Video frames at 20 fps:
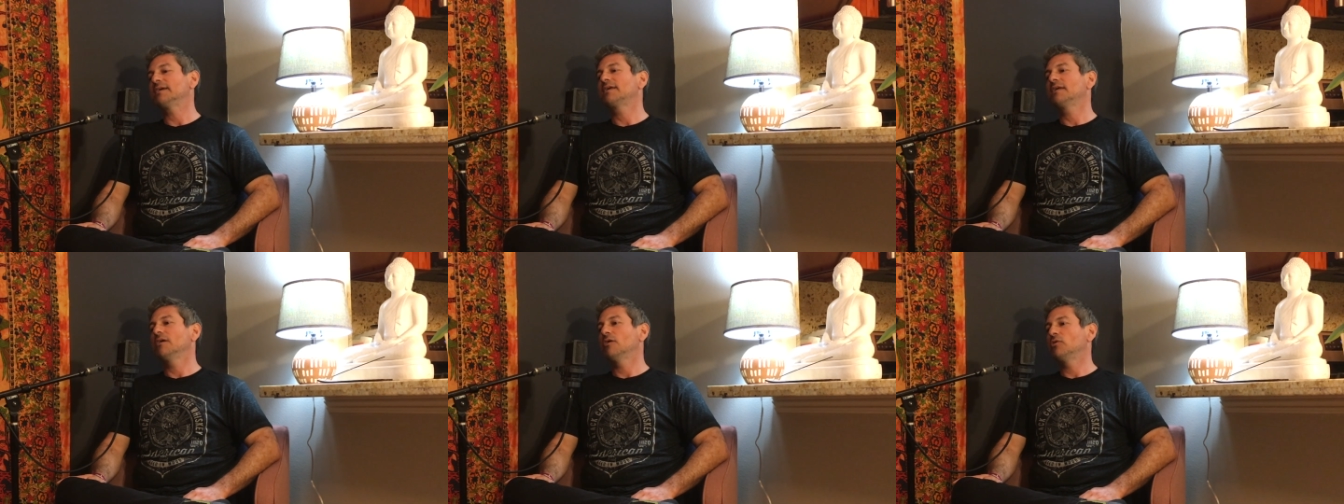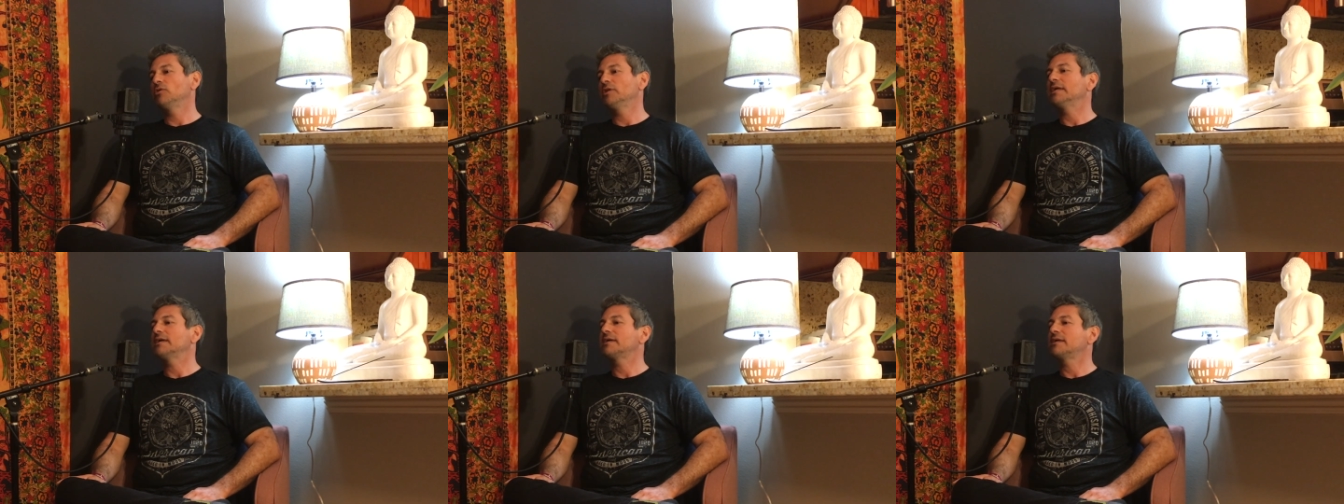
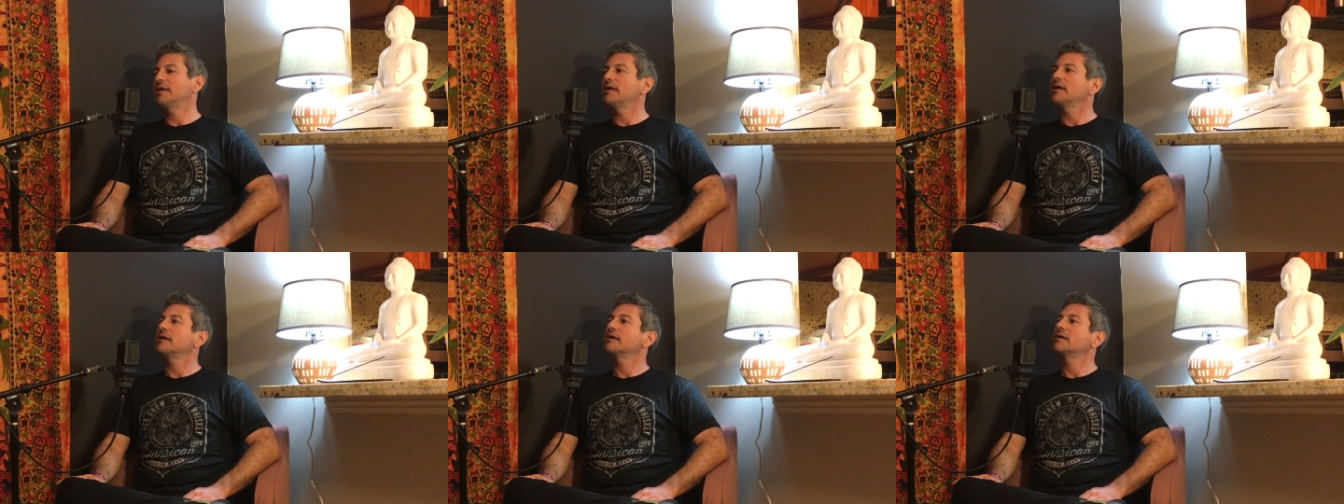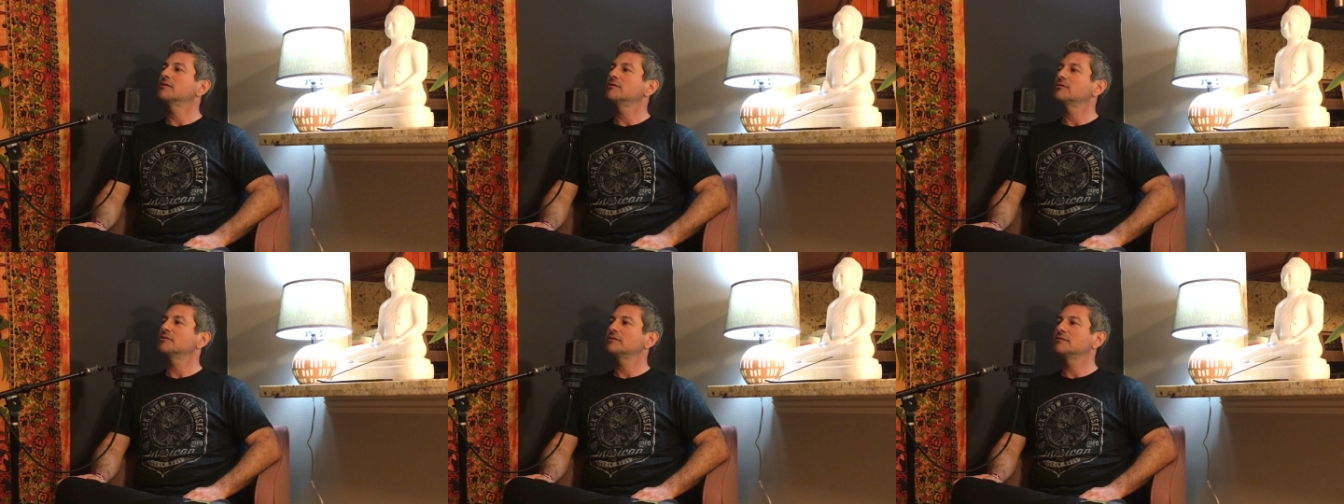Only a
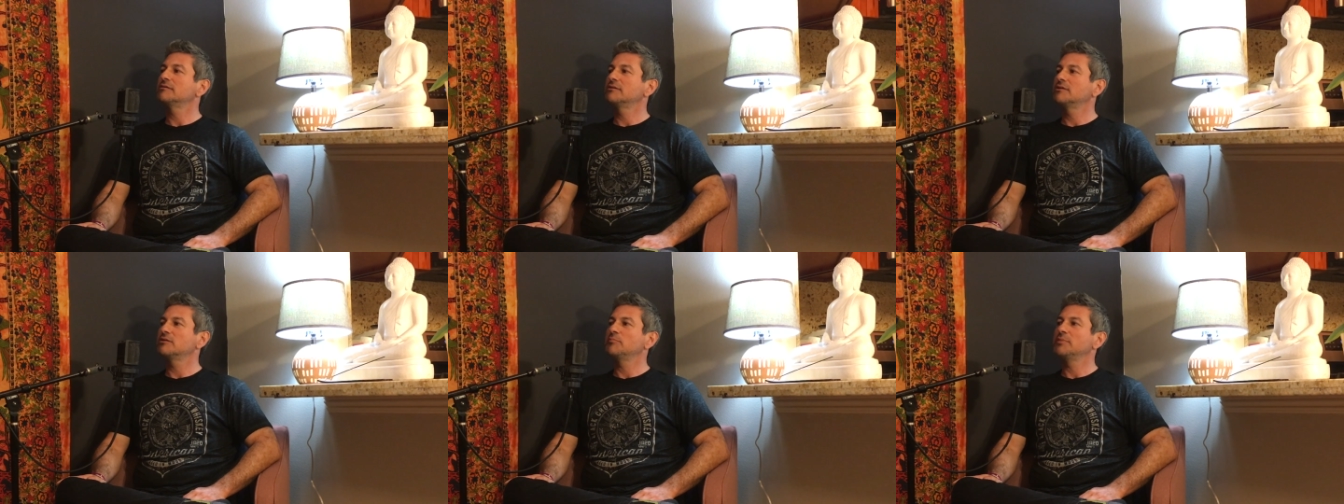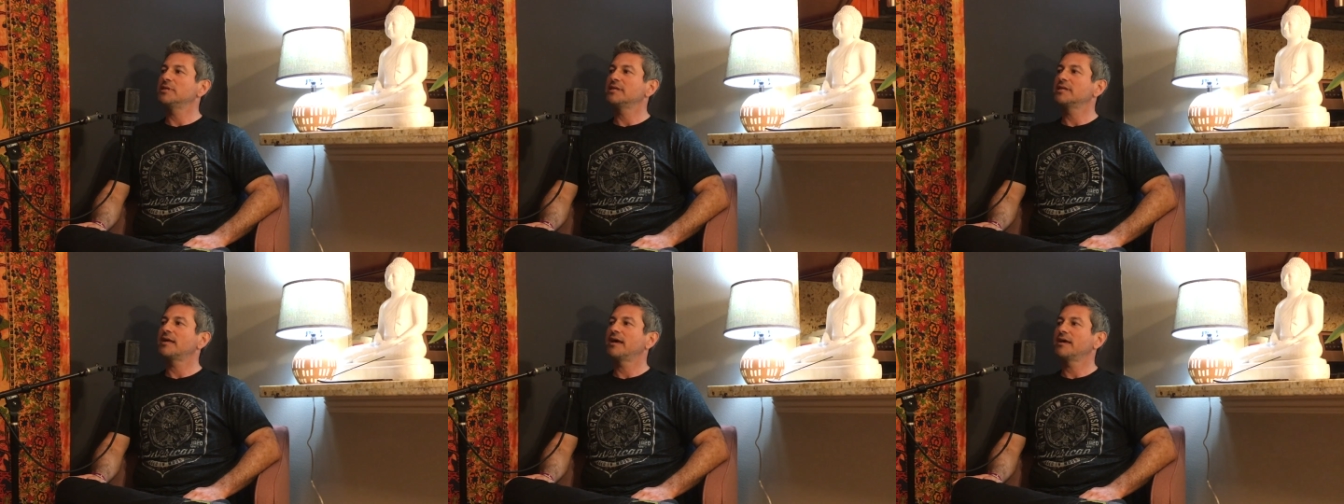king could
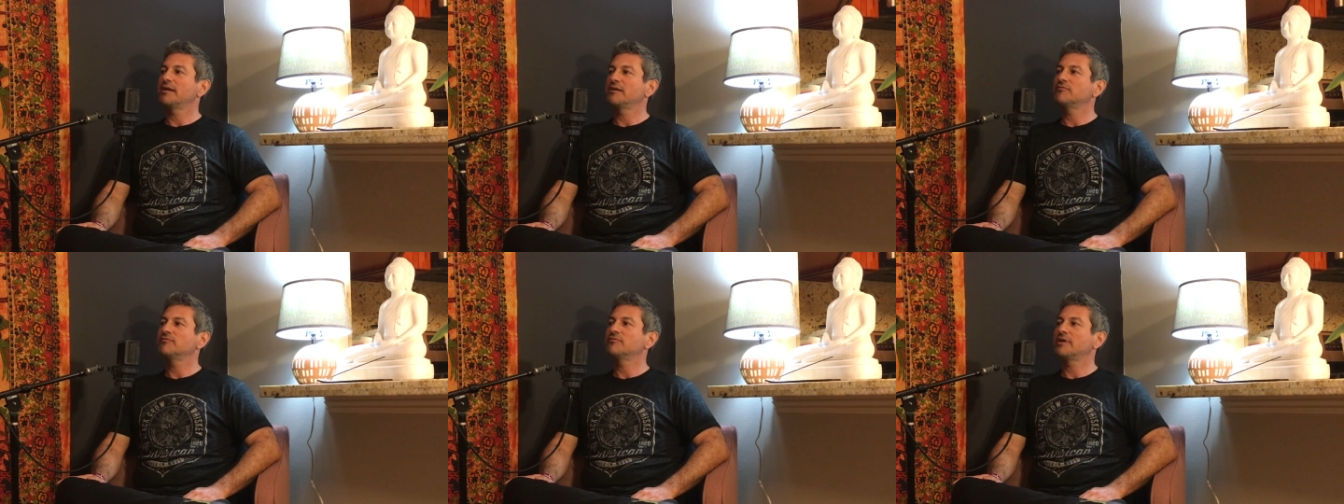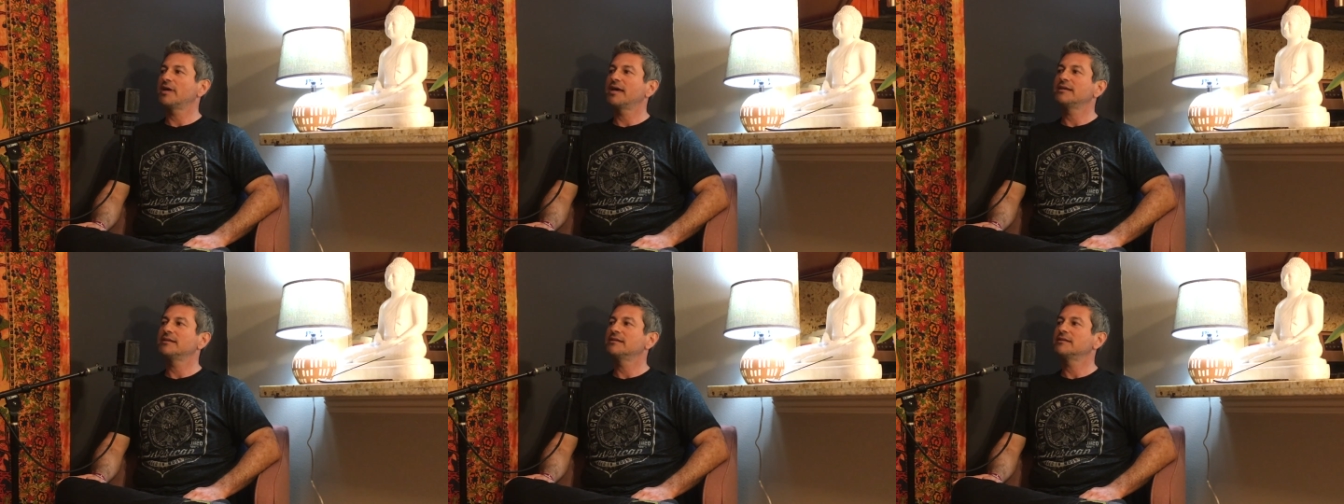be the kind
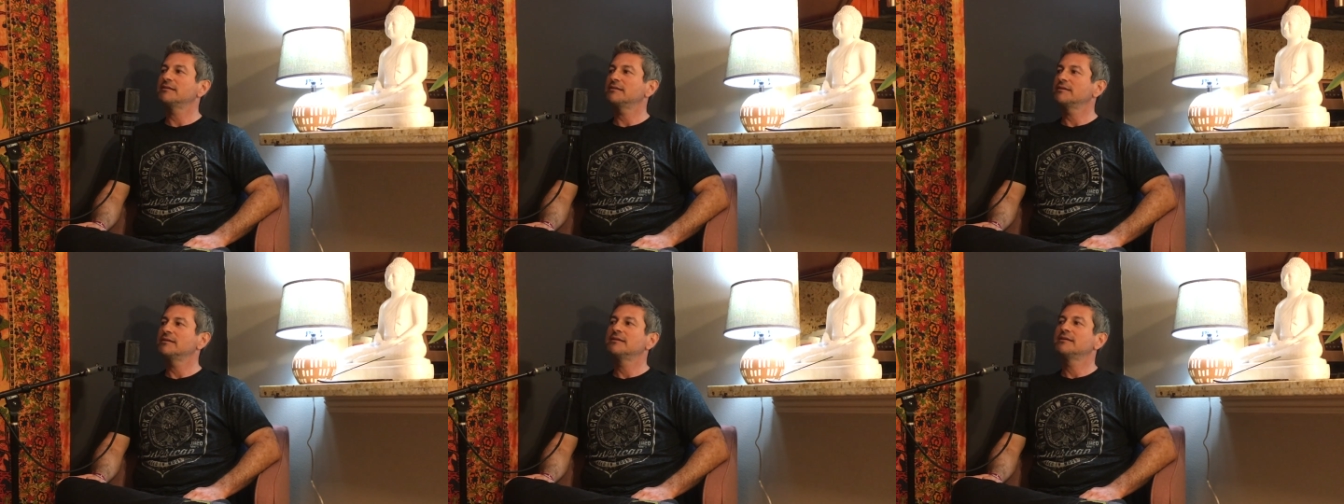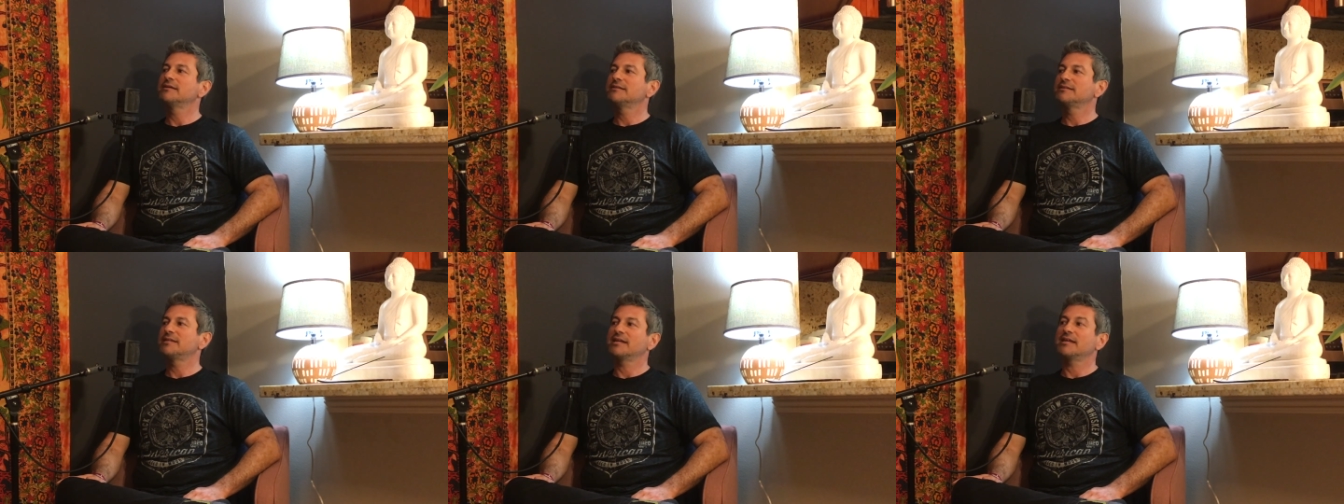
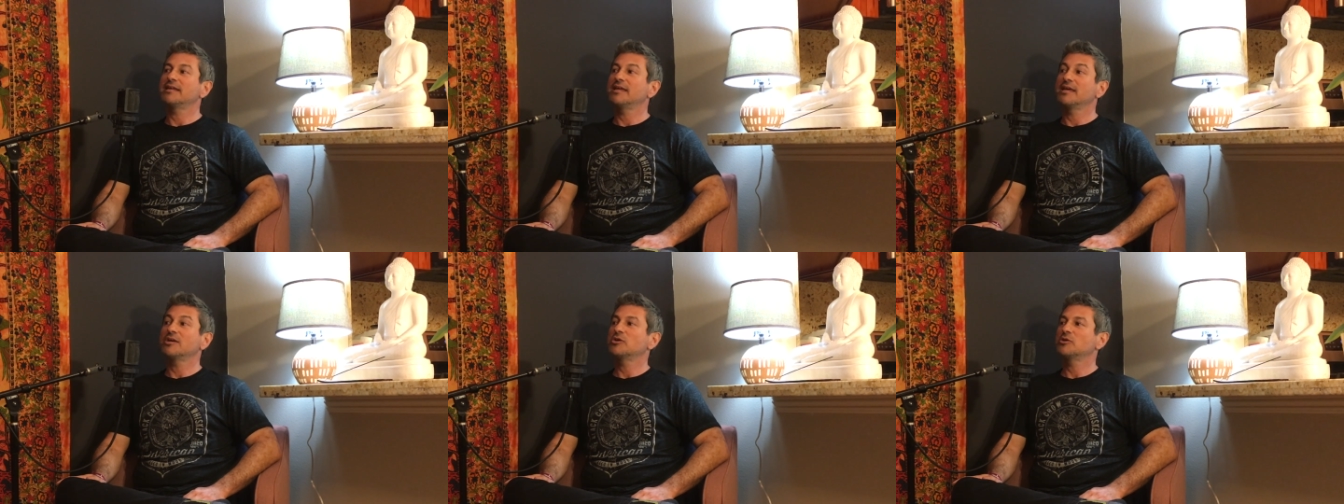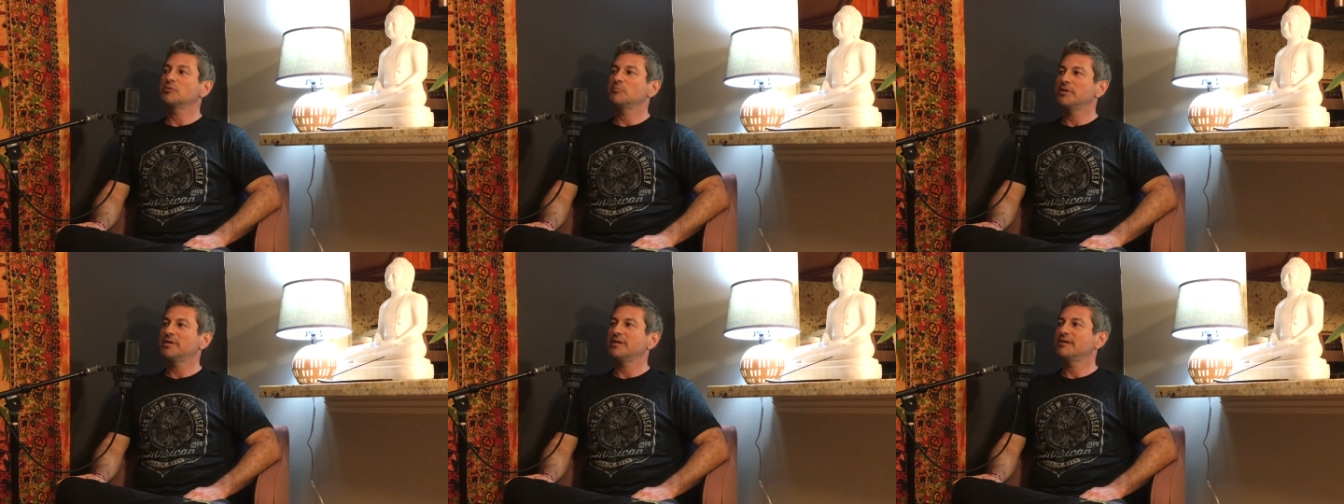that a king
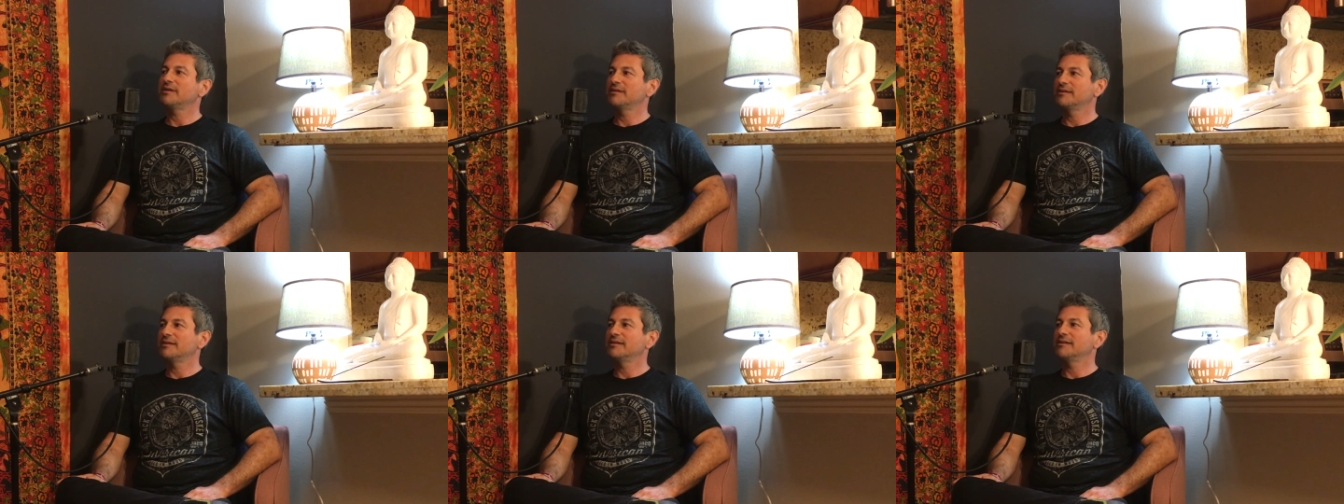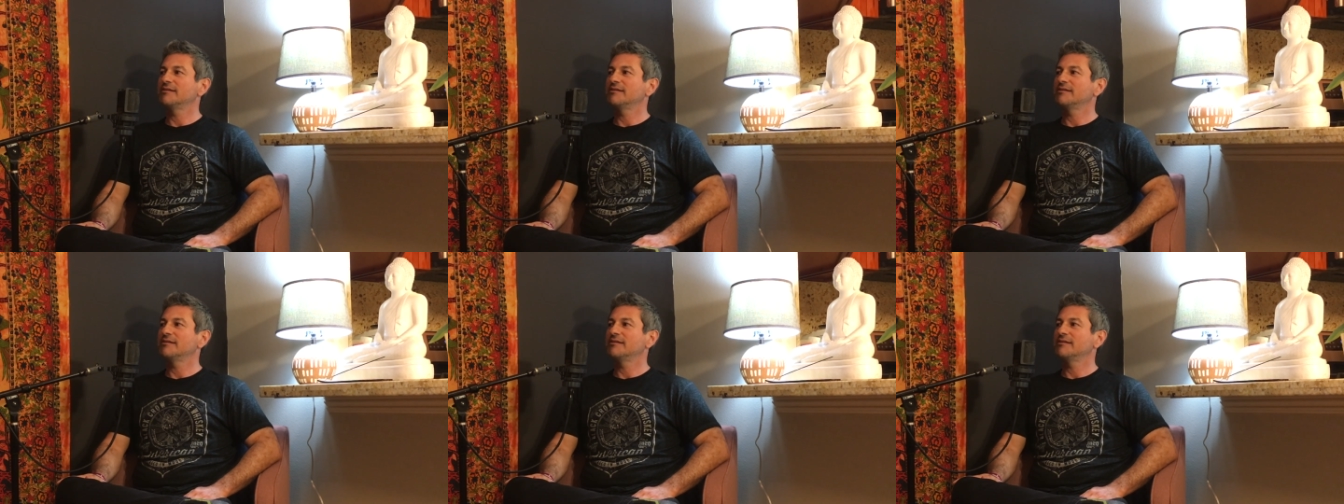could be,